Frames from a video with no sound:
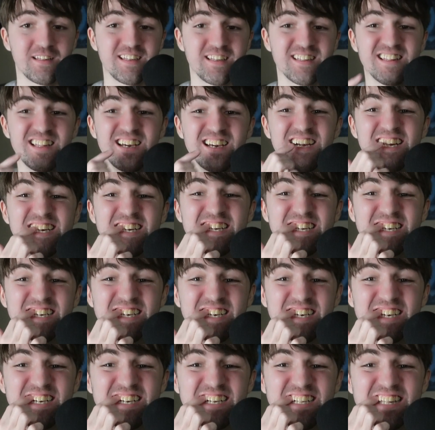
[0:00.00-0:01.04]
in line.
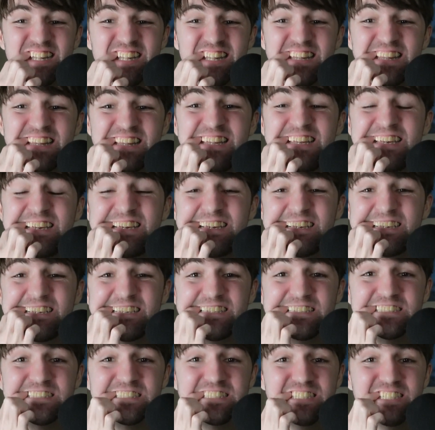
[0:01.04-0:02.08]

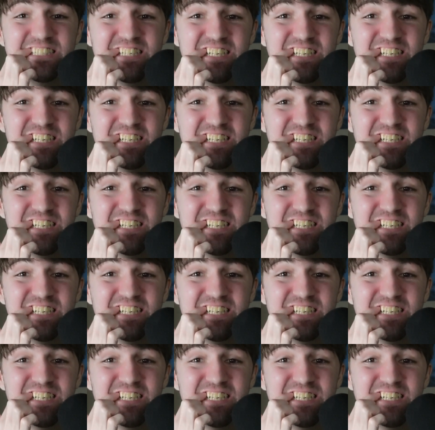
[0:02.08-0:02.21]
These